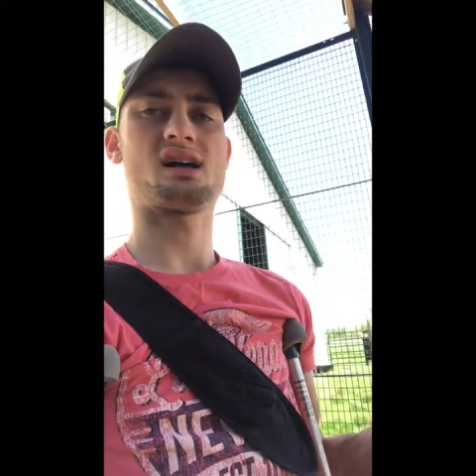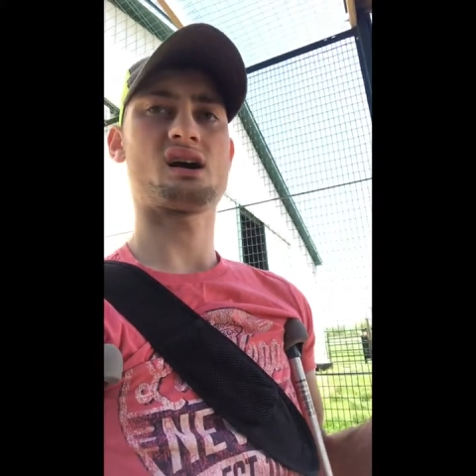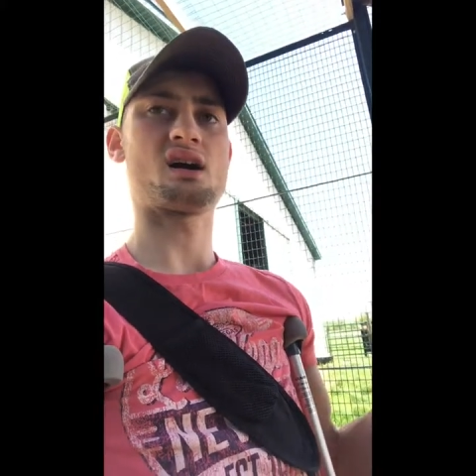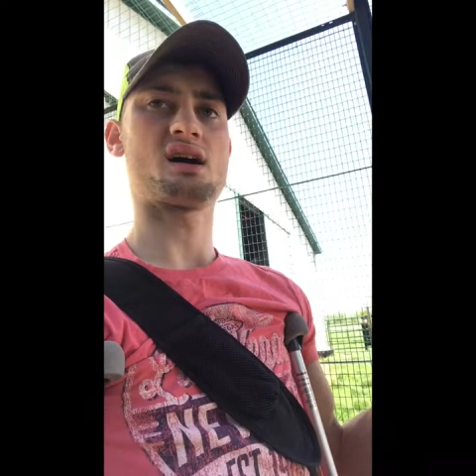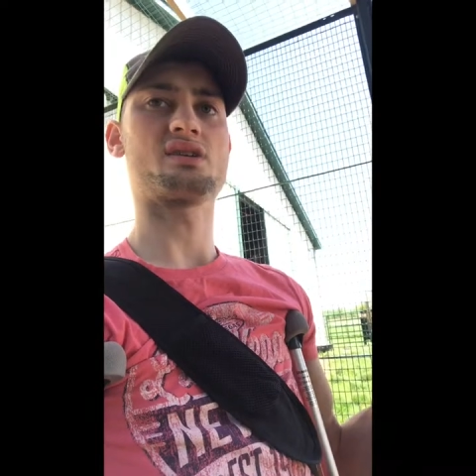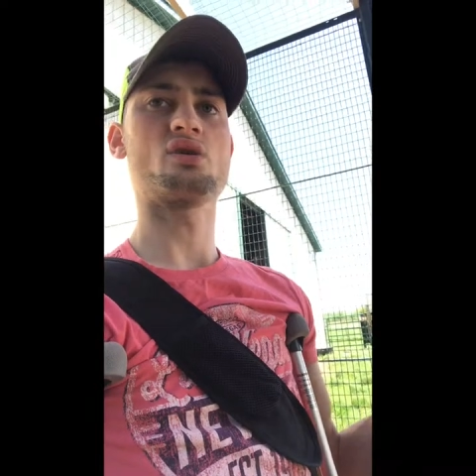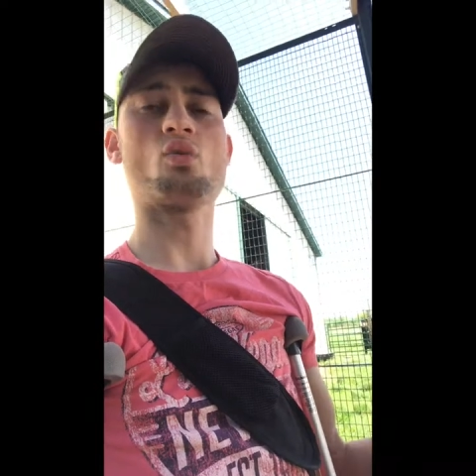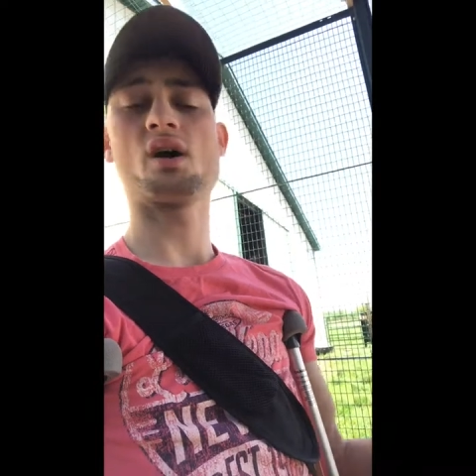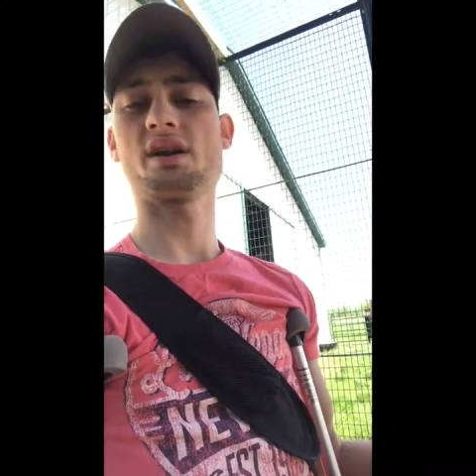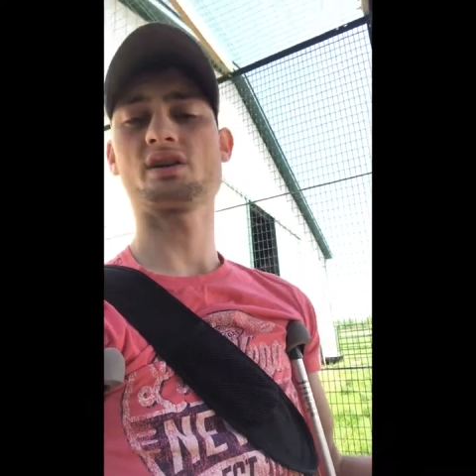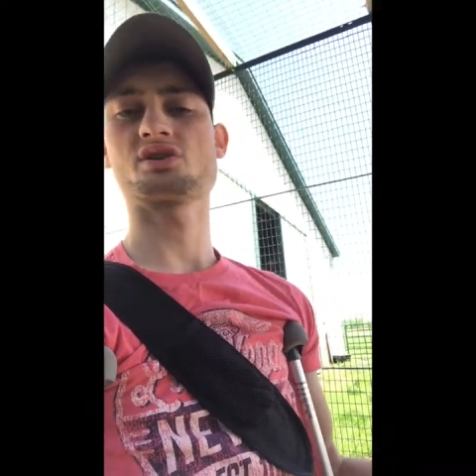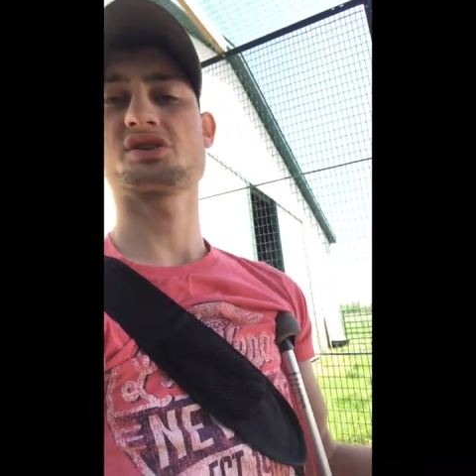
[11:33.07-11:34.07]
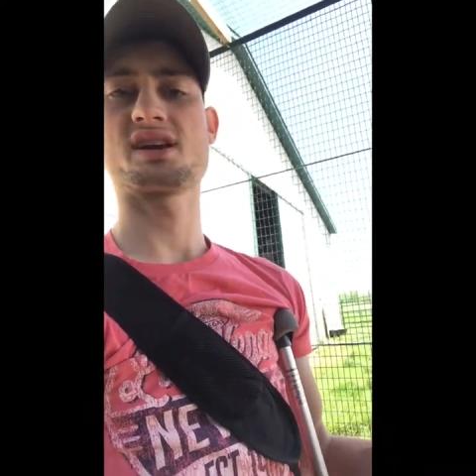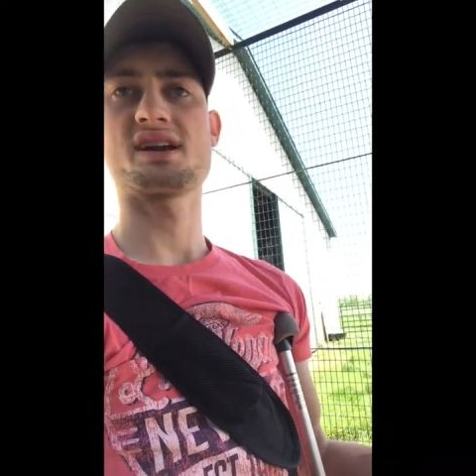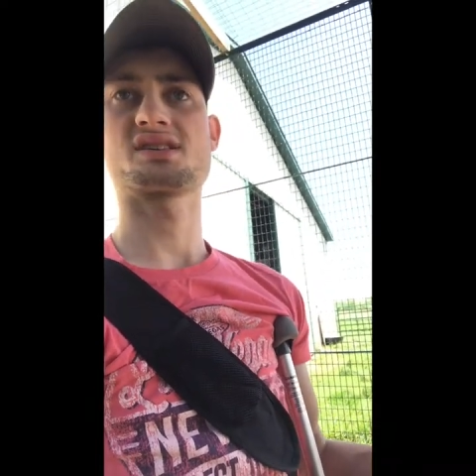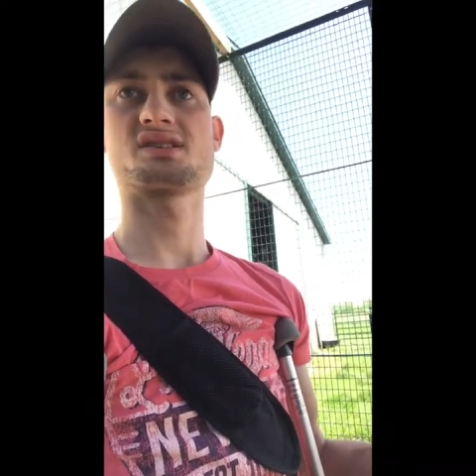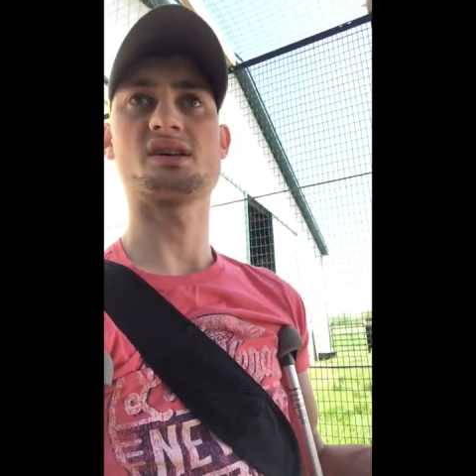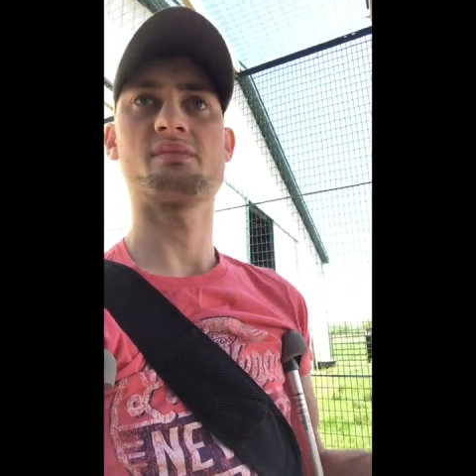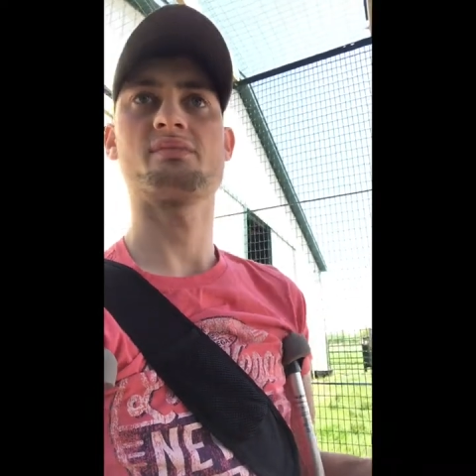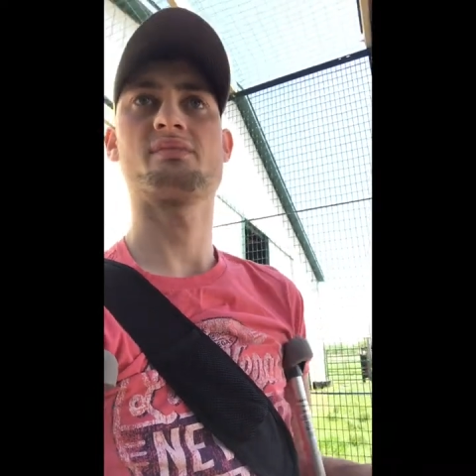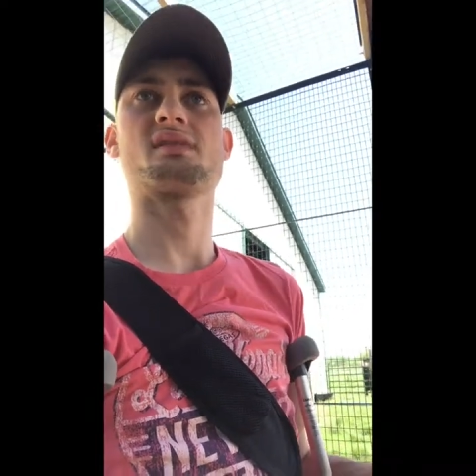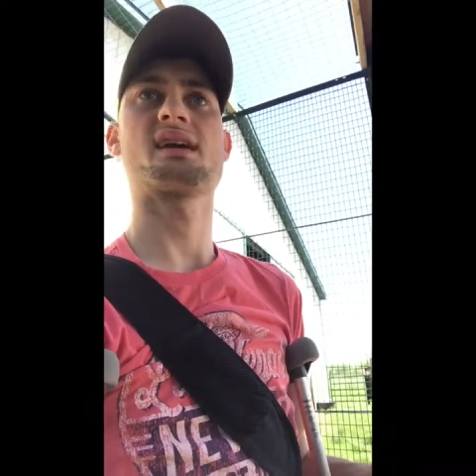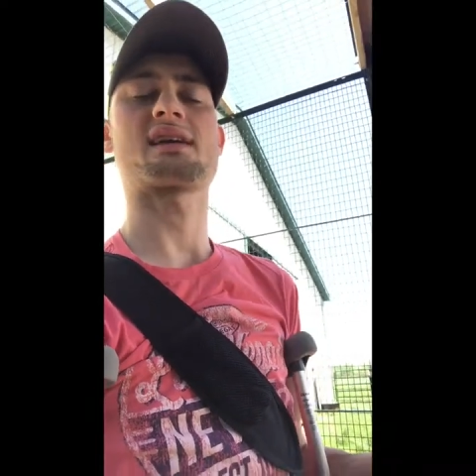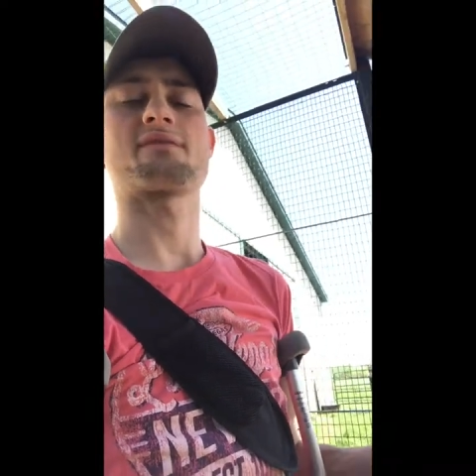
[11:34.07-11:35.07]
uh, you want in your genetics.
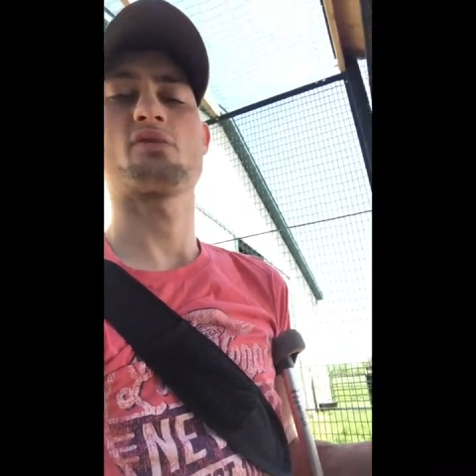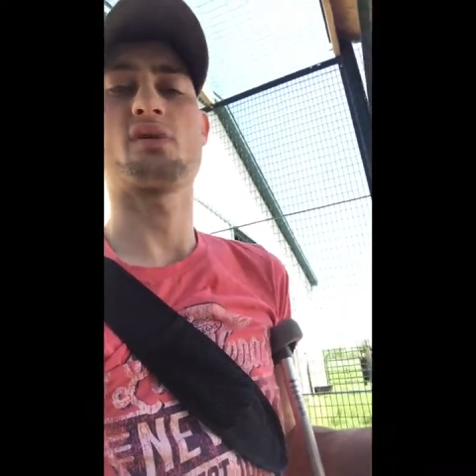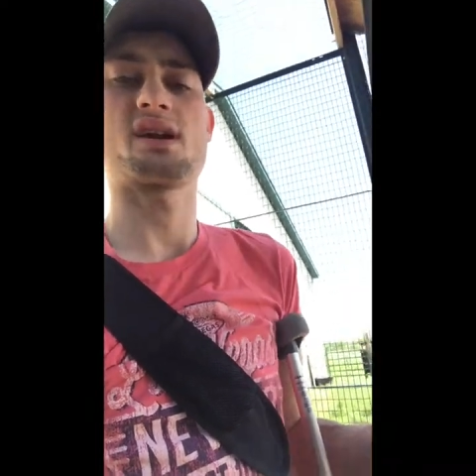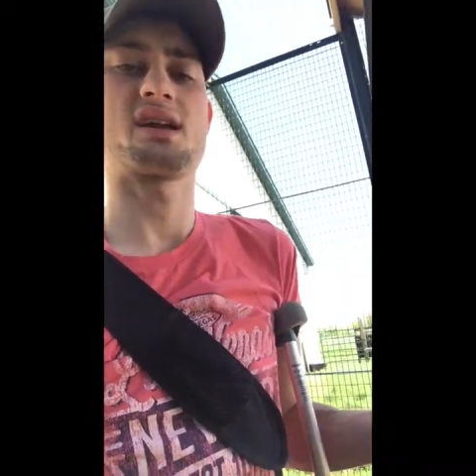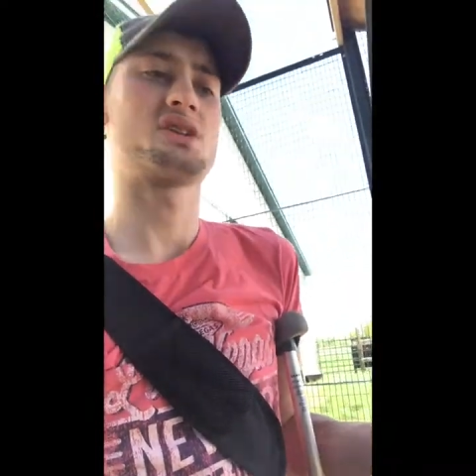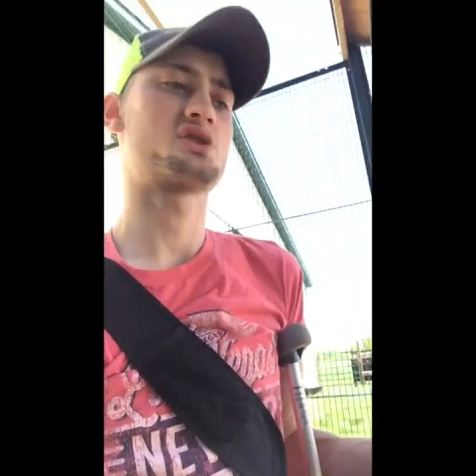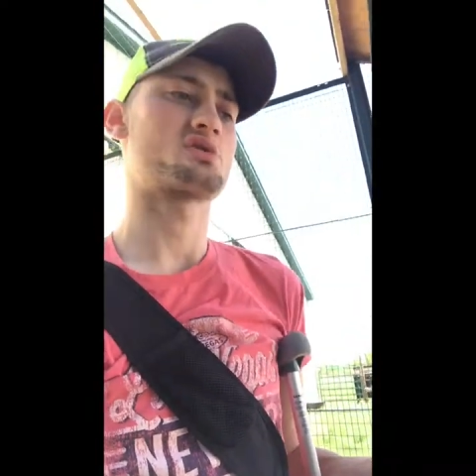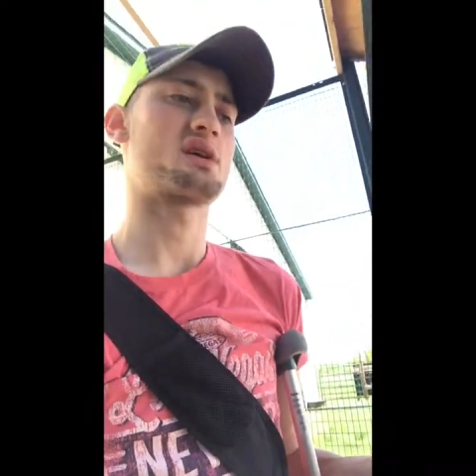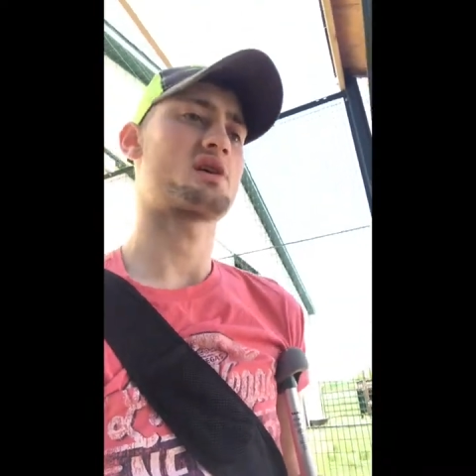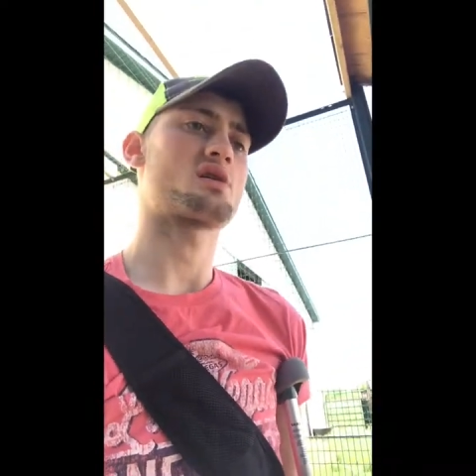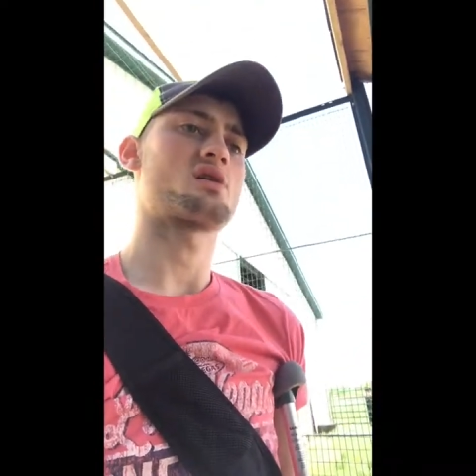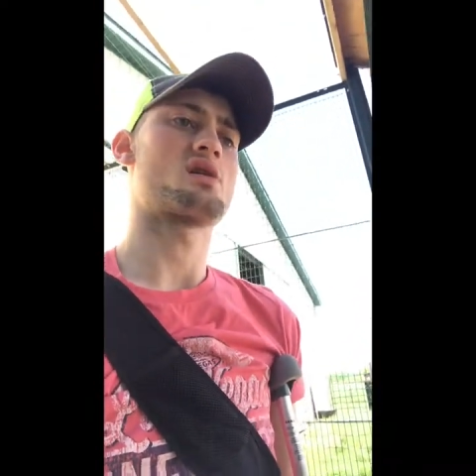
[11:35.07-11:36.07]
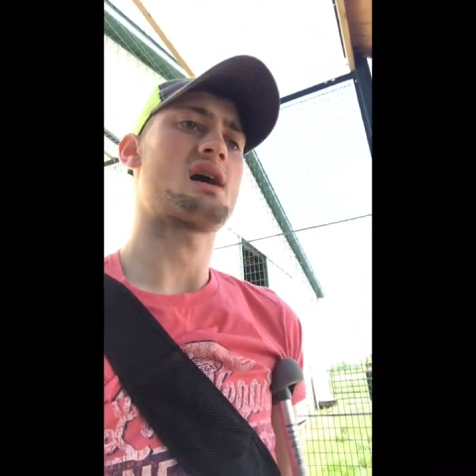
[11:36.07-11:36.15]
Like if you want an Easter egg or